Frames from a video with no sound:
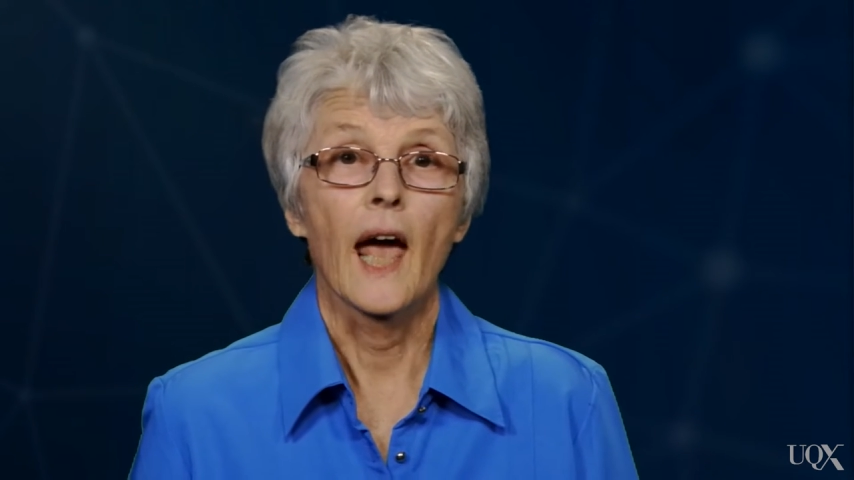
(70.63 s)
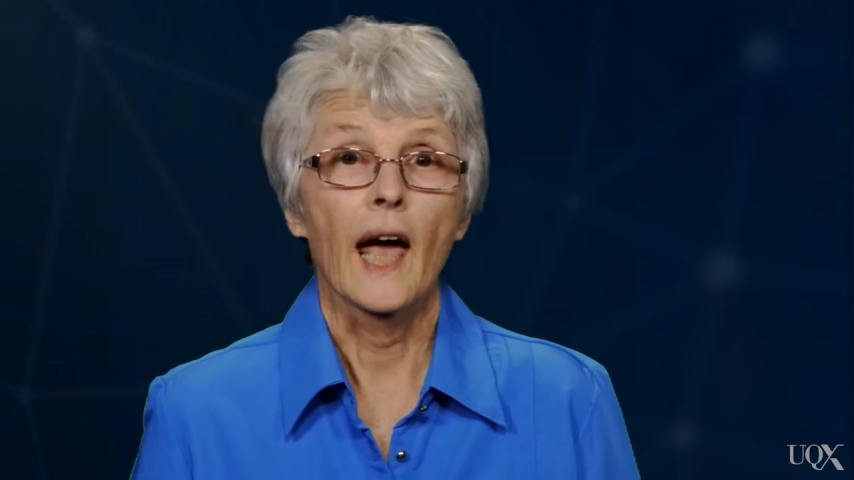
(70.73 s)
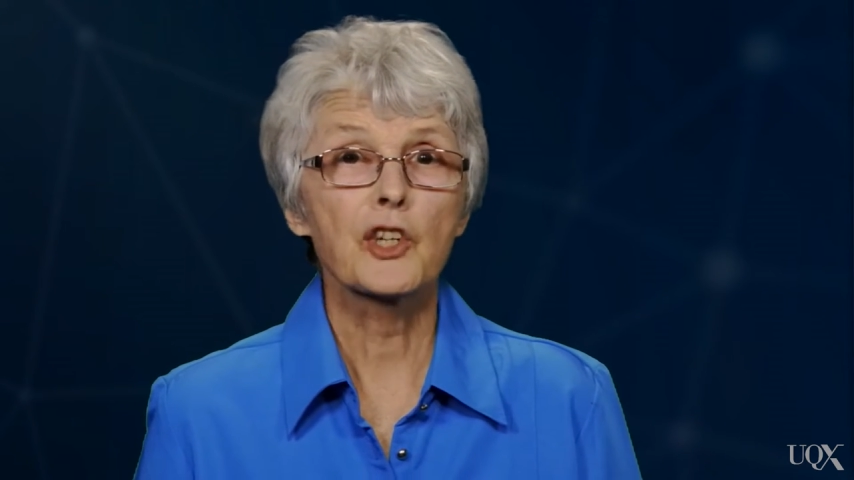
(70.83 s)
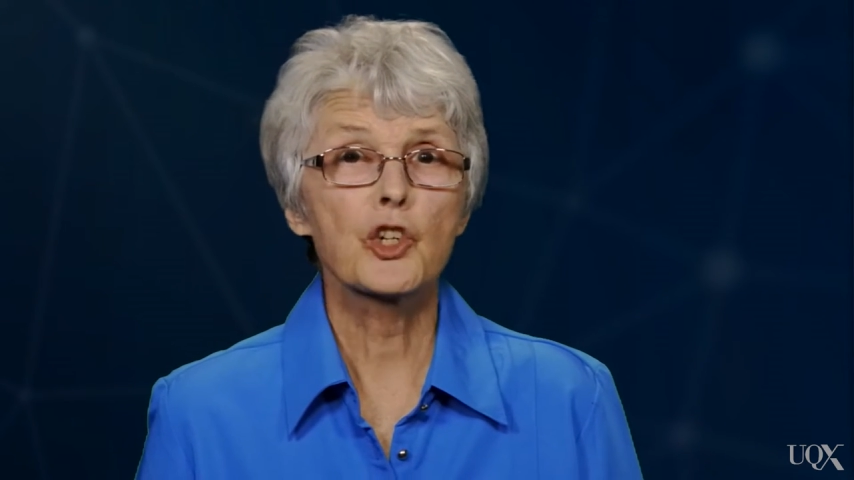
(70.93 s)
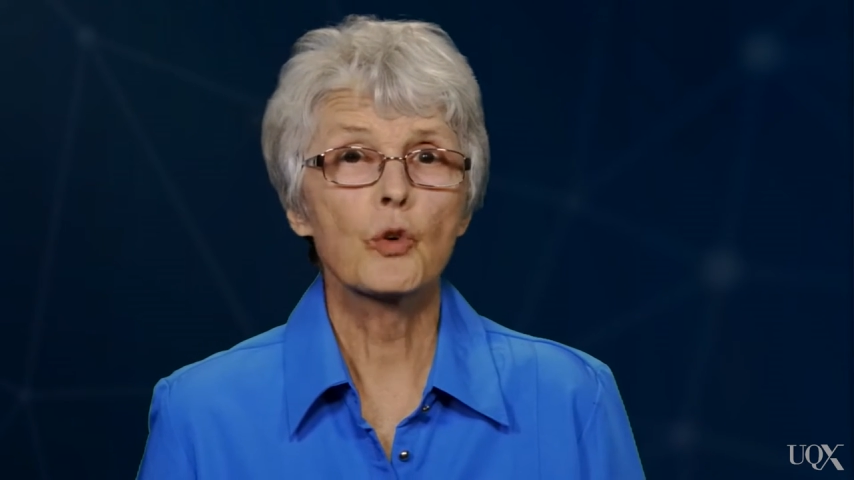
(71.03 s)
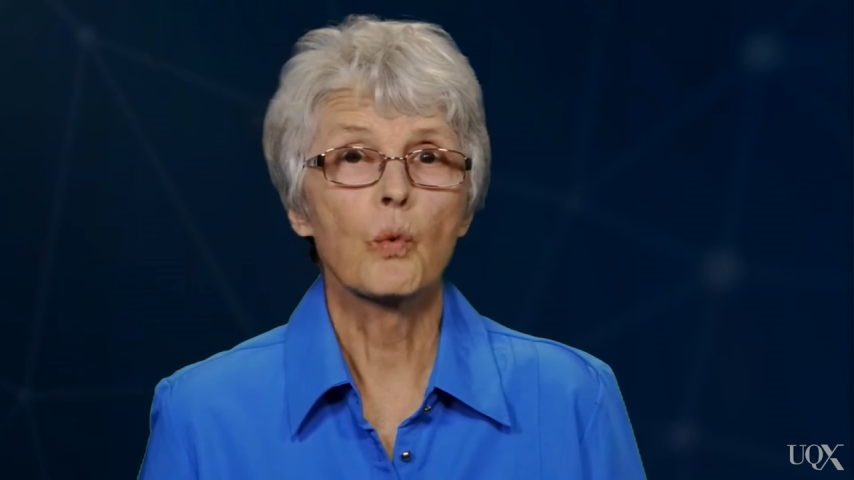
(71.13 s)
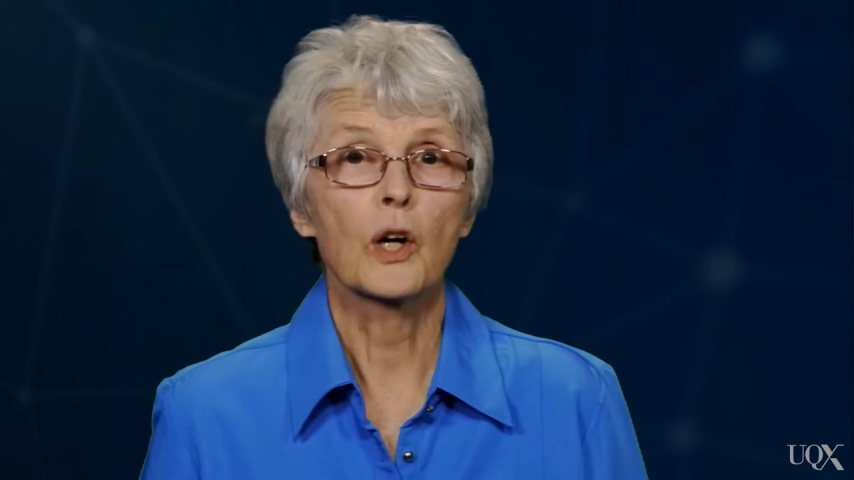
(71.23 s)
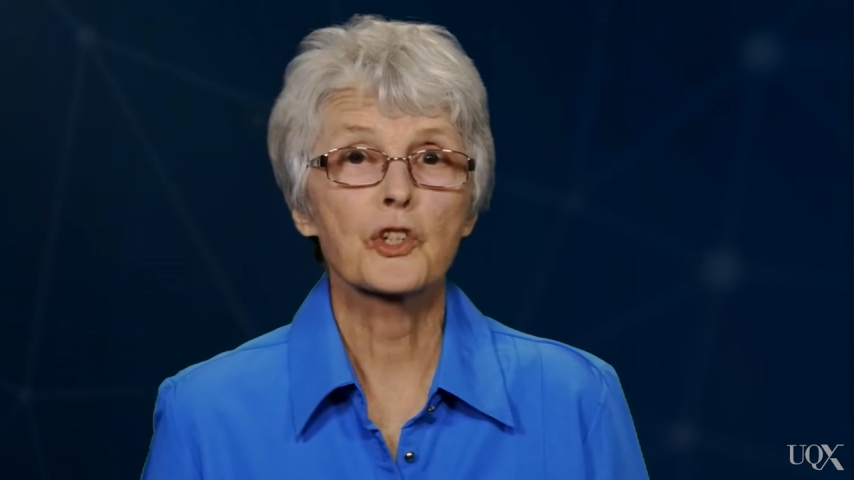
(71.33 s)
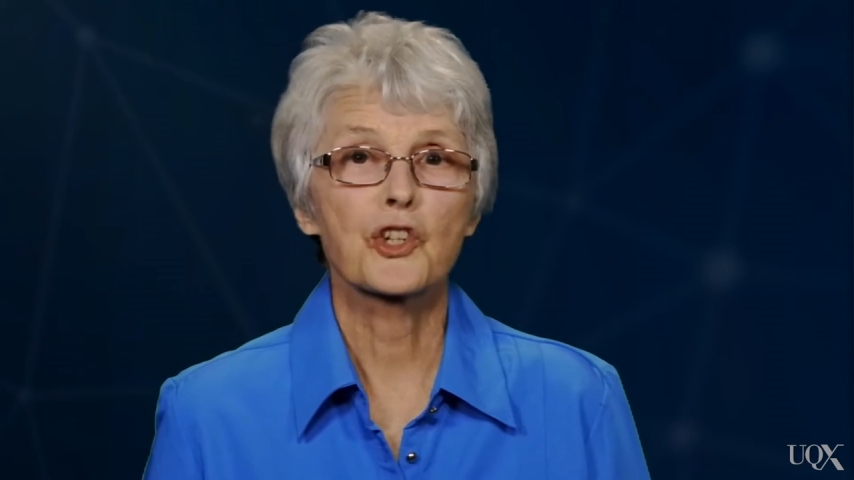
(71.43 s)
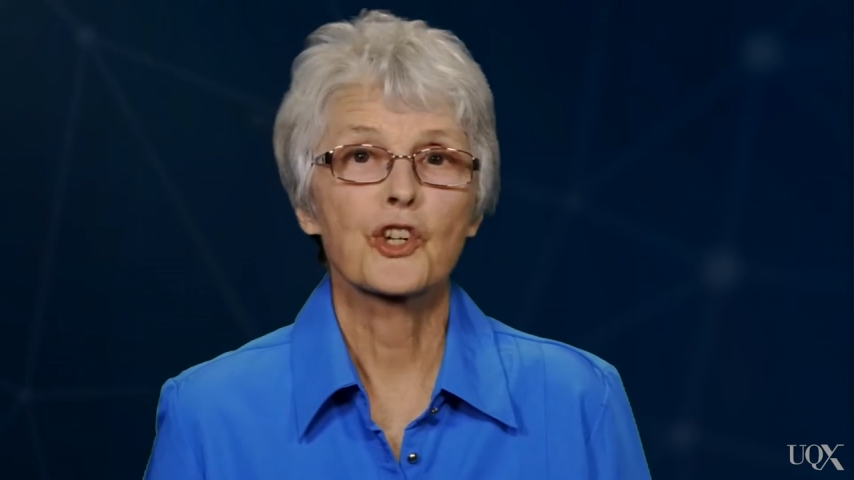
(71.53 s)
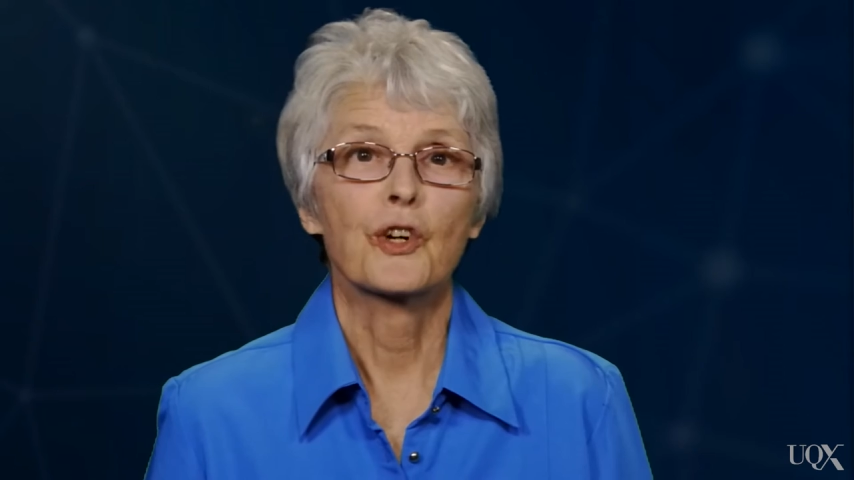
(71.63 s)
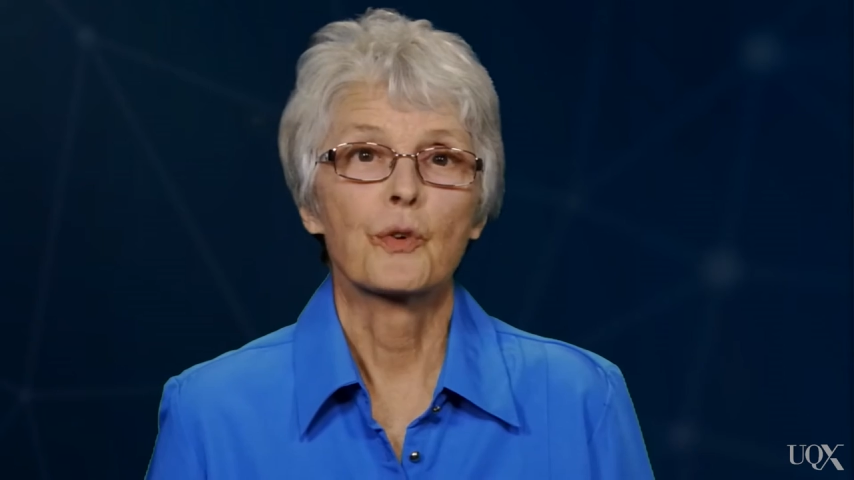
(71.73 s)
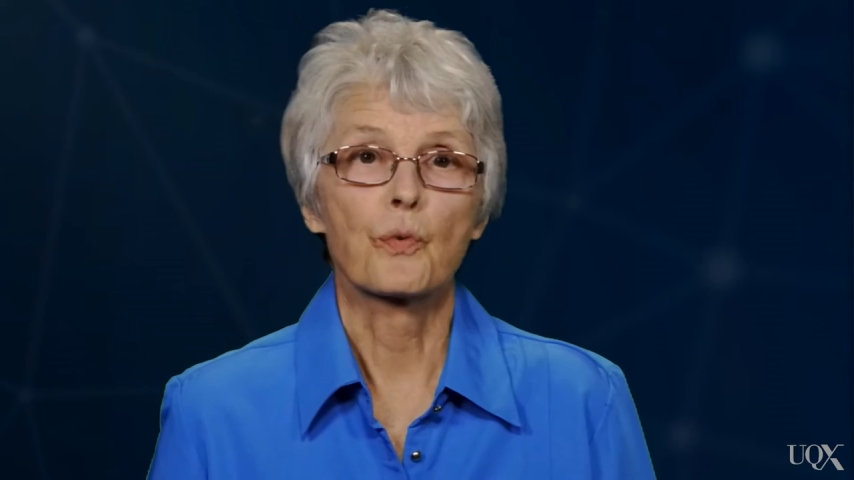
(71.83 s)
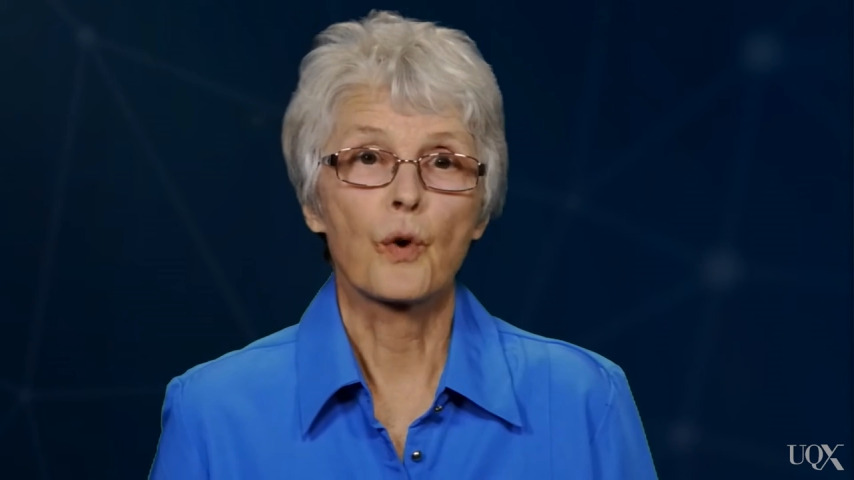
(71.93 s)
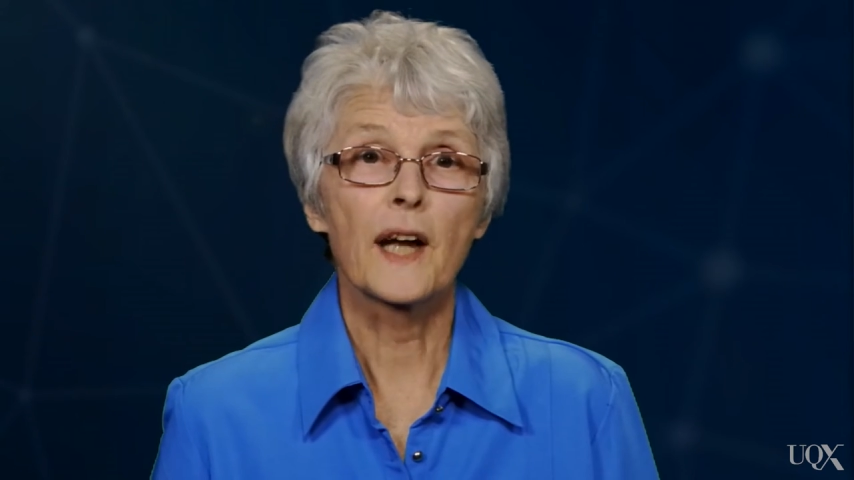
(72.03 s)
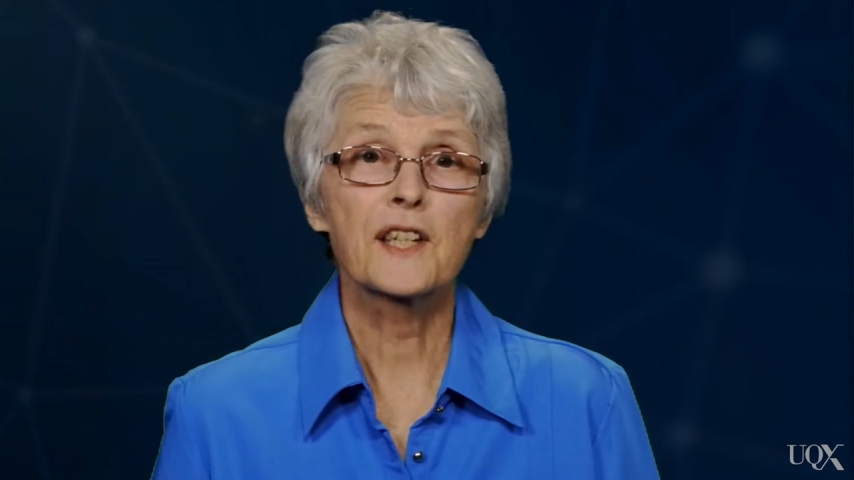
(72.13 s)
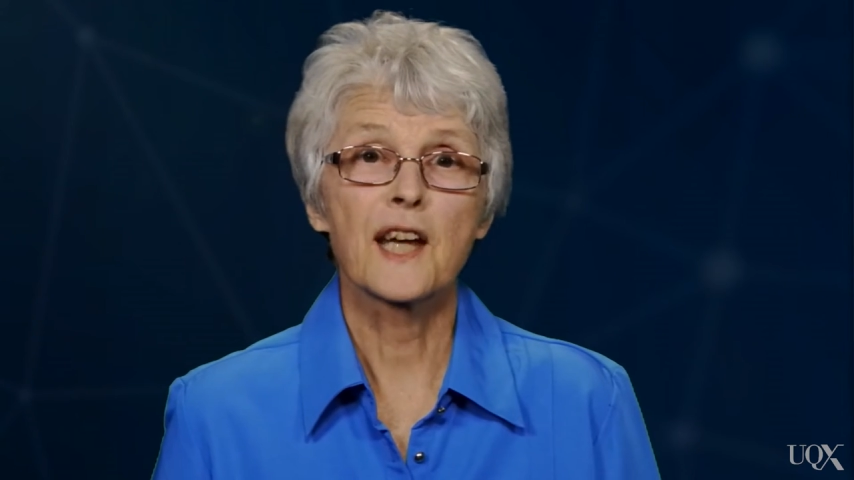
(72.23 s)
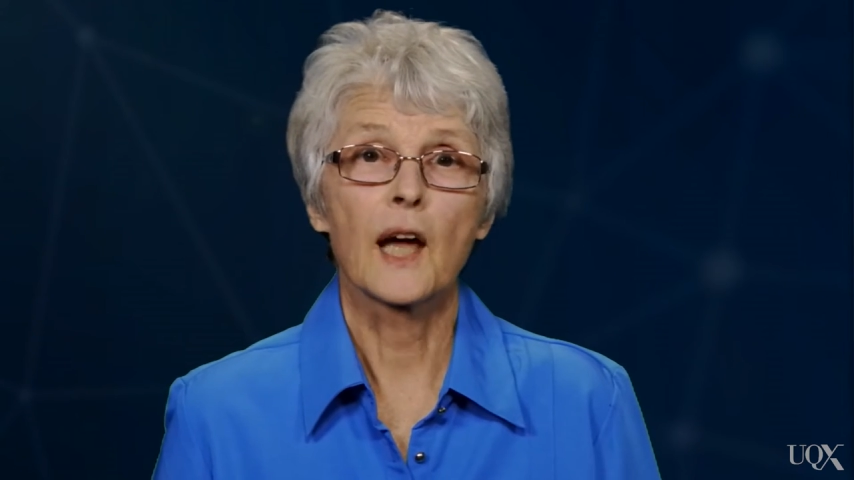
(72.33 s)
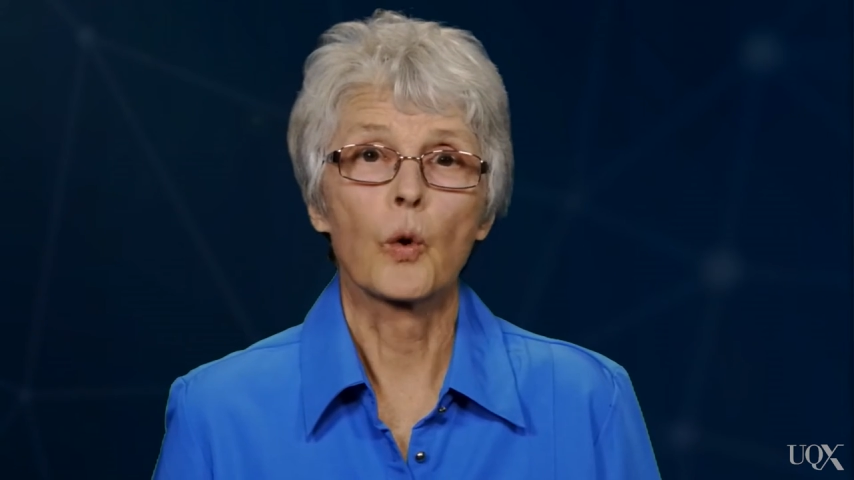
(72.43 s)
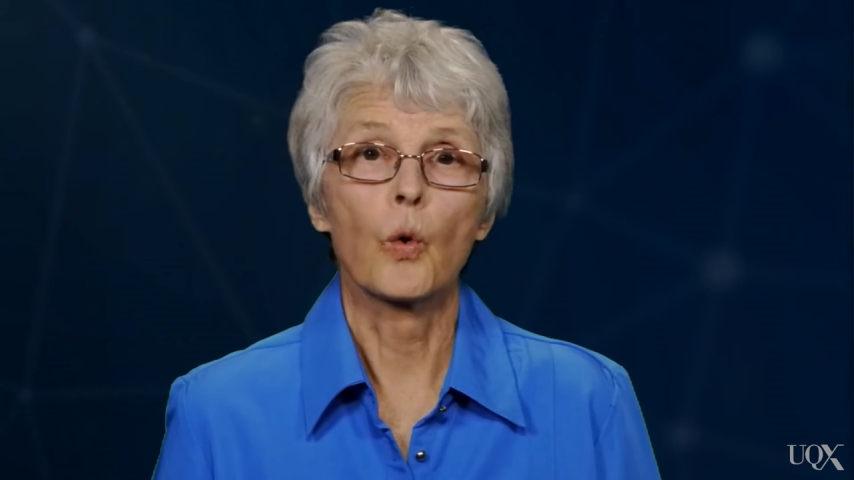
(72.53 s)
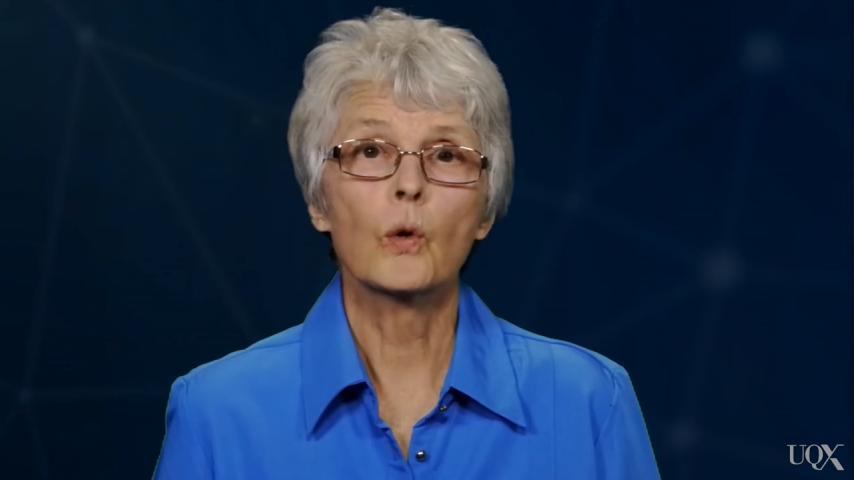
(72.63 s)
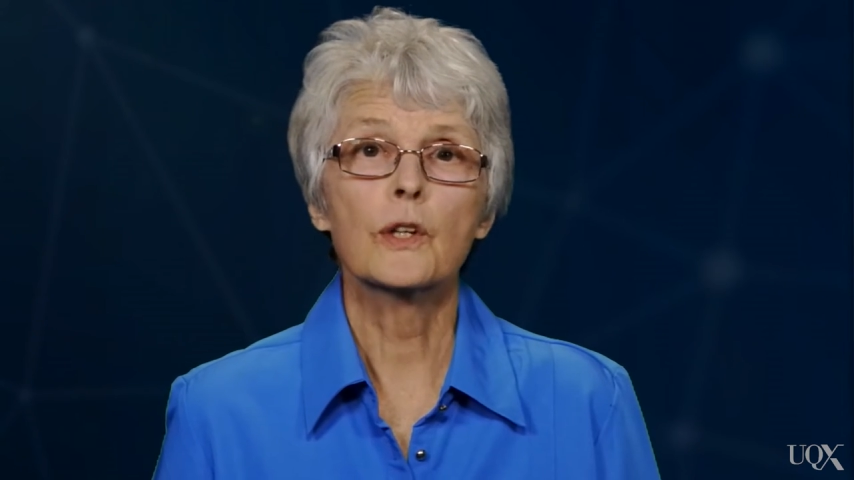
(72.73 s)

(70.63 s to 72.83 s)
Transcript: As you watch, write down all